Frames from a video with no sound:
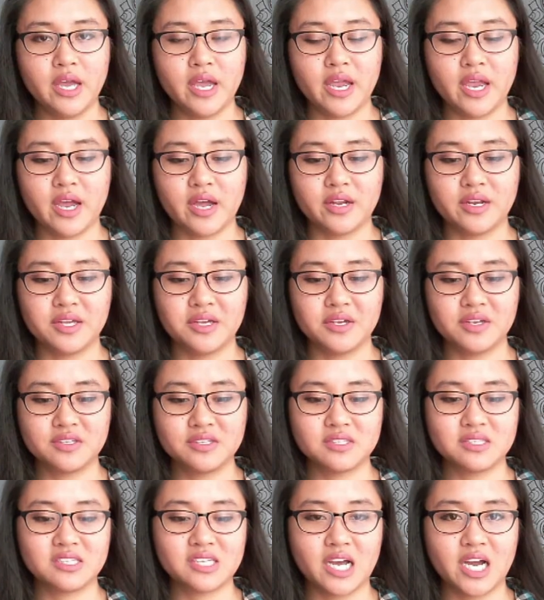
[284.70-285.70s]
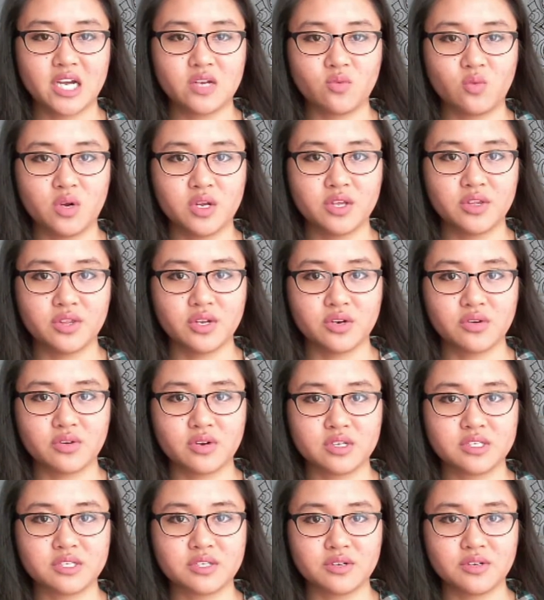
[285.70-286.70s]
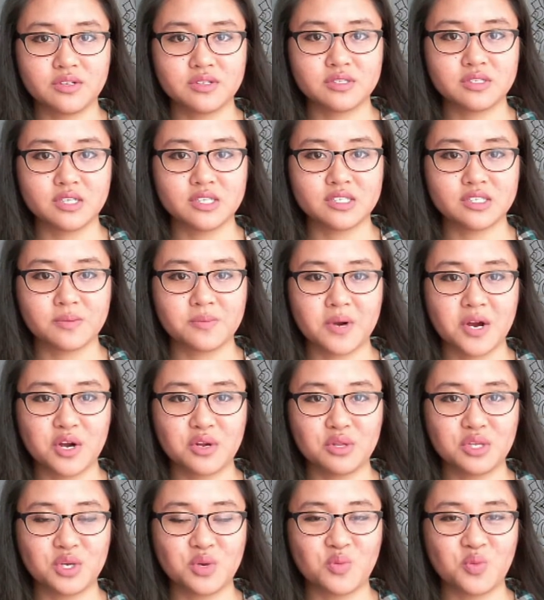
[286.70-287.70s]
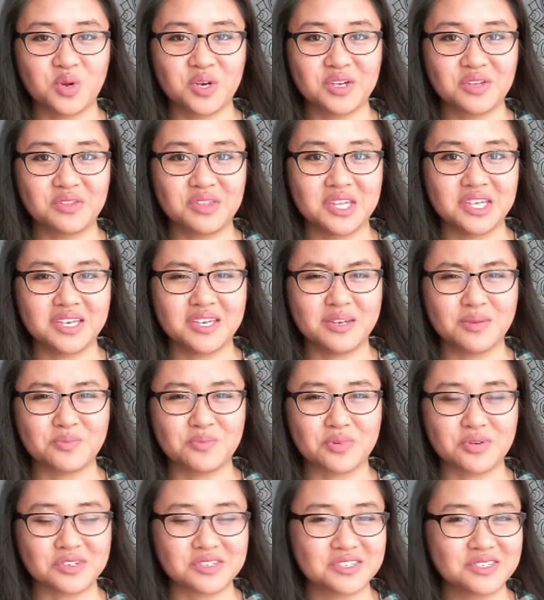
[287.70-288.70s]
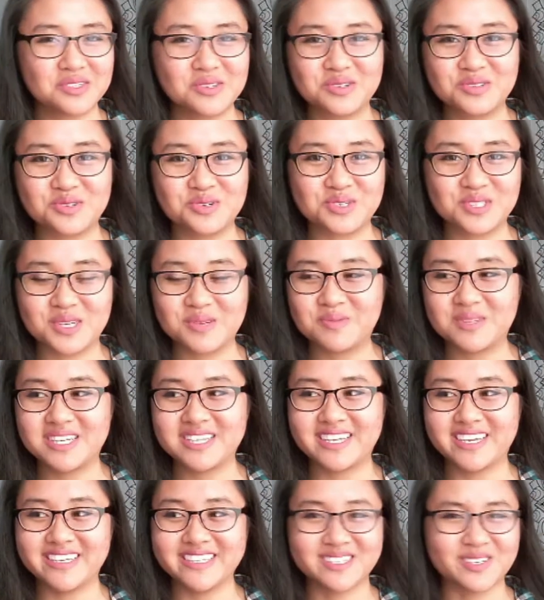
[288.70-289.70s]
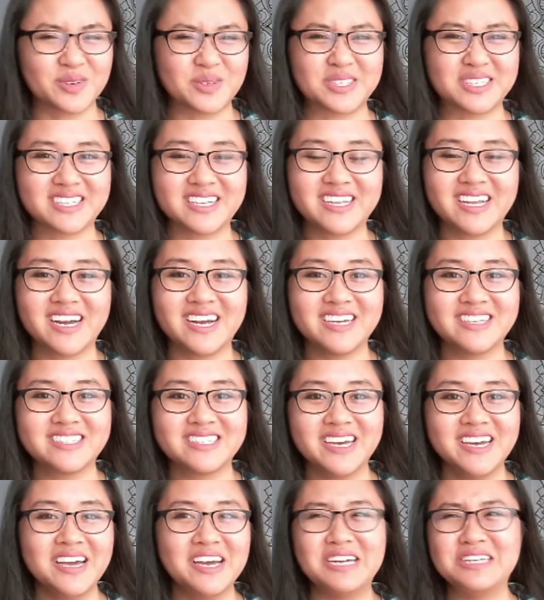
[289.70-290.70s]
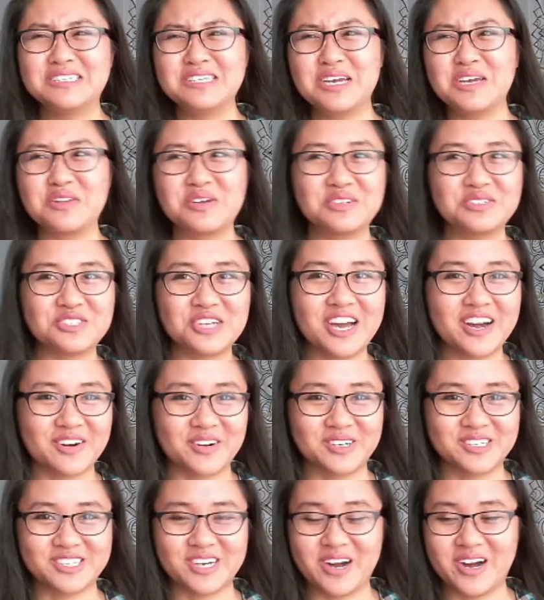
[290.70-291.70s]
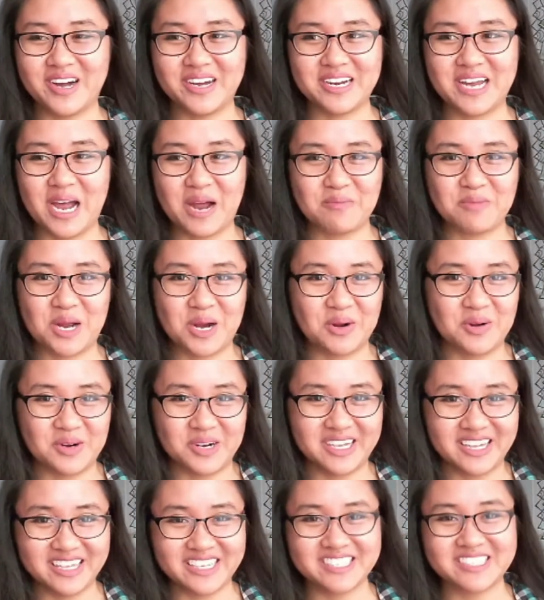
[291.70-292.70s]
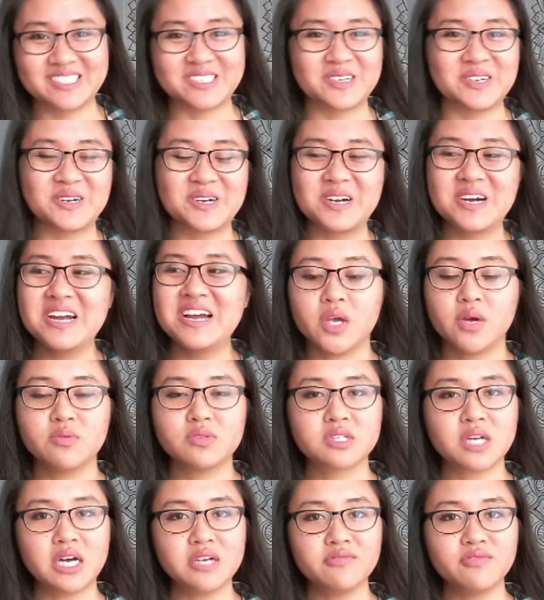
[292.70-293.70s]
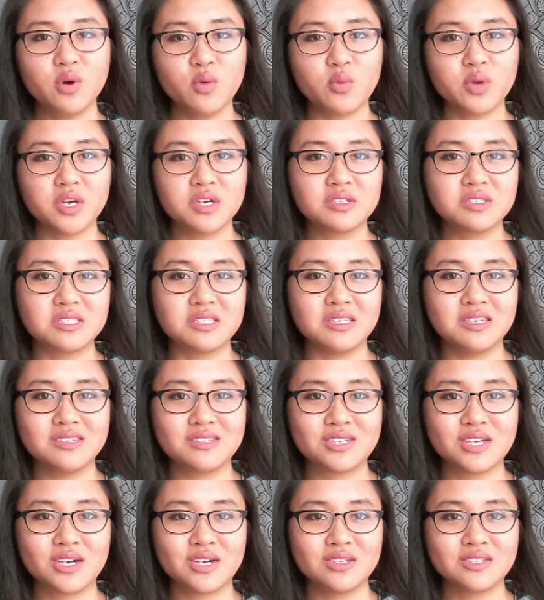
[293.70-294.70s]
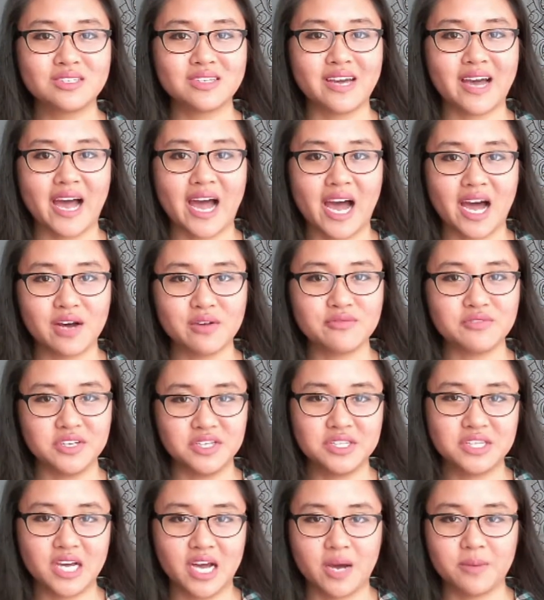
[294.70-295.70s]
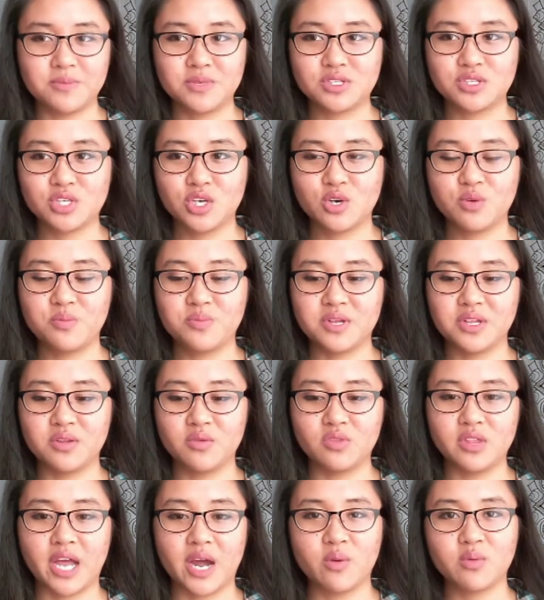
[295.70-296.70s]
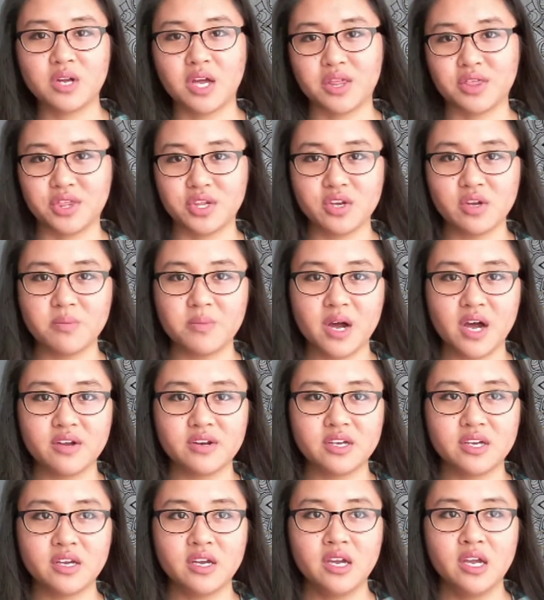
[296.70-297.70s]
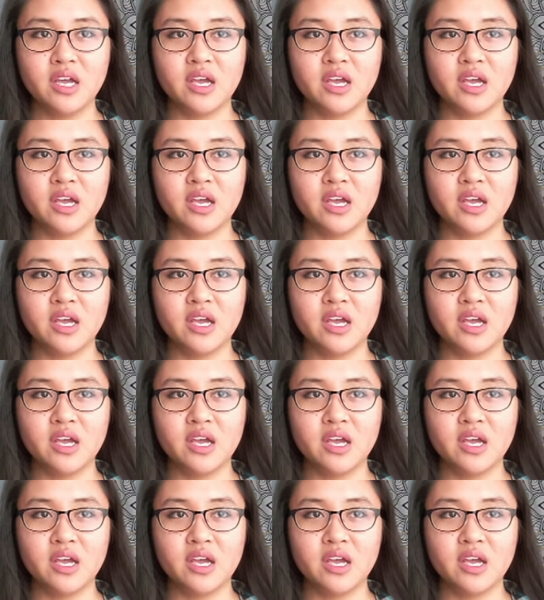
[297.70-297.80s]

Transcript: and inside one of the crystals is apparently one of the prisoners or something that he's crystallized. It's either Jack or John, I'm not really sure. It was kind of a weird detail to have in the episode, but now when I think about it,